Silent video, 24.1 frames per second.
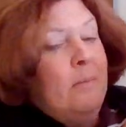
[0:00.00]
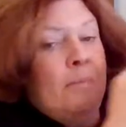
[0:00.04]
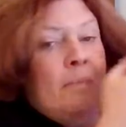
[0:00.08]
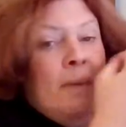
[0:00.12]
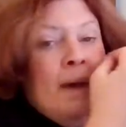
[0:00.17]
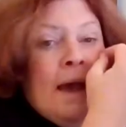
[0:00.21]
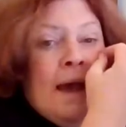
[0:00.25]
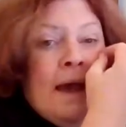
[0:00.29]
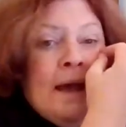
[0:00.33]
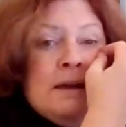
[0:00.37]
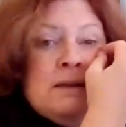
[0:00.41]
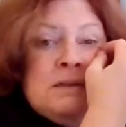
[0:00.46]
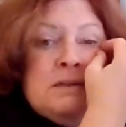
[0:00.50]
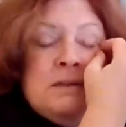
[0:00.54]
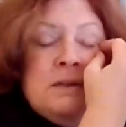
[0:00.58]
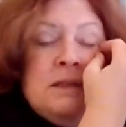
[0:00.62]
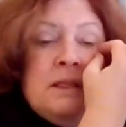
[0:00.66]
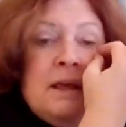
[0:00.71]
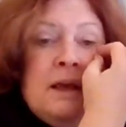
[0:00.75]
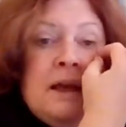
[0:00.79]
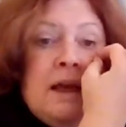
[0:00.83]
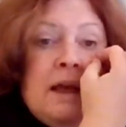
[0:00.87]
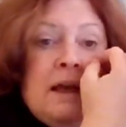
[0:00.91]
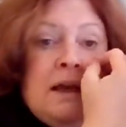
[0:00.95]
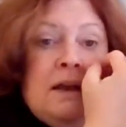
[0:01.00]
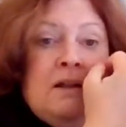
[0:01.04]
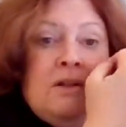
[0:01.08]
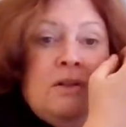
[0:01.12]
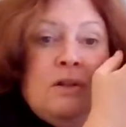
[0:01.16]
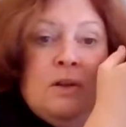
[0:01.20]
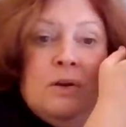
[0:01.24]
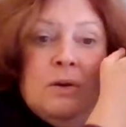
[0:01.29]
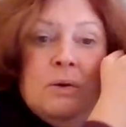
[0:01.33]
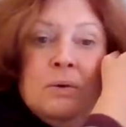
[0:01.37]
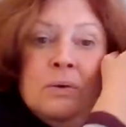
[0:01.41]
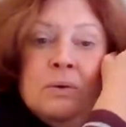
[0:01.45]
back to the
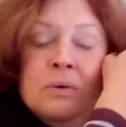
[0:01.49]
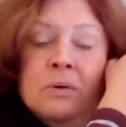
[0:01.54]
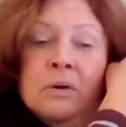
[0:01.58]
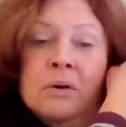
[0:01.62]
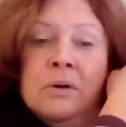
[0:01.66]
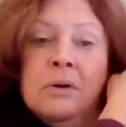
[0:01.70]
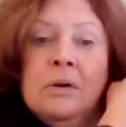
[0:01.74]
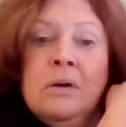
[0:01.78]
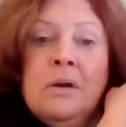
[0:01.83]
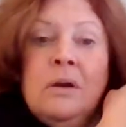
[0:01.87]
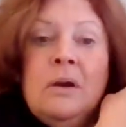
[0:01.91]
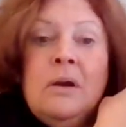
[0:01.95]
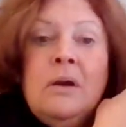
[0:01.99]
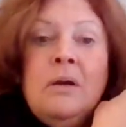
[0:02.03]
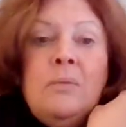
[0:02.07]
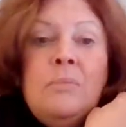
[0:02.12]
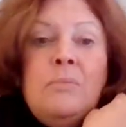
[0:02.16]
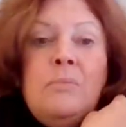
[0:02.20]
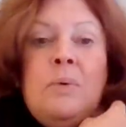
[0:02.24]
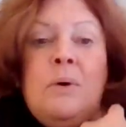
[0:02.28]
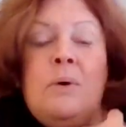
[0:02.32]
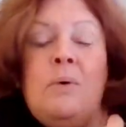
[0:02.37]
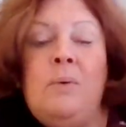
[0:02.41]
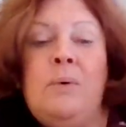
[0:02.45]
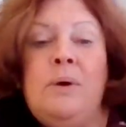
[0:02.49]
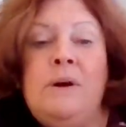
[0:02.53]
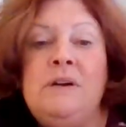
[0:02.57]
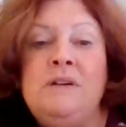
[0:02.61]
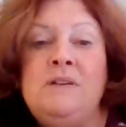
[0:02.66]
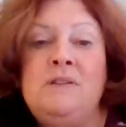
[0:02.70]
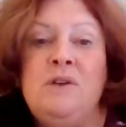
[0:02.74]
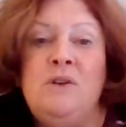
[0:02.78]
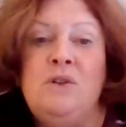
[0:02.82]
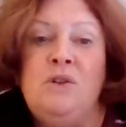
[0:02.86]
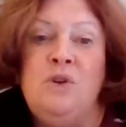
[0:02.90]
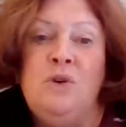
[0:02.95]
igloo. But
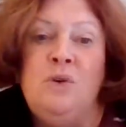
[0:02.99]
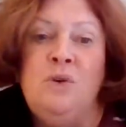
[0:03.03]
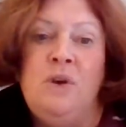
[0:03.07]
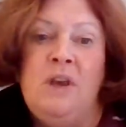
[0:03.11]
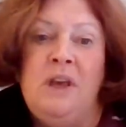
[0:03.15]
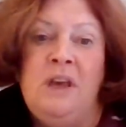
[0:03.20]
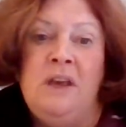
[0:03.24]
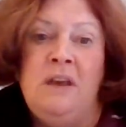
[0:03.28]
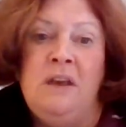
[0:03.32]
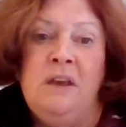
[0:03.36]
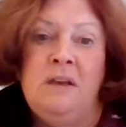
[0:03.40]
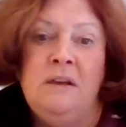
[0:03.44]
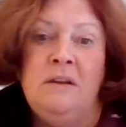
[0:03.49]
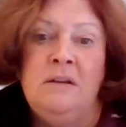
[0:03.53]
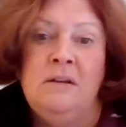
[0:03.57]
where's Aluki?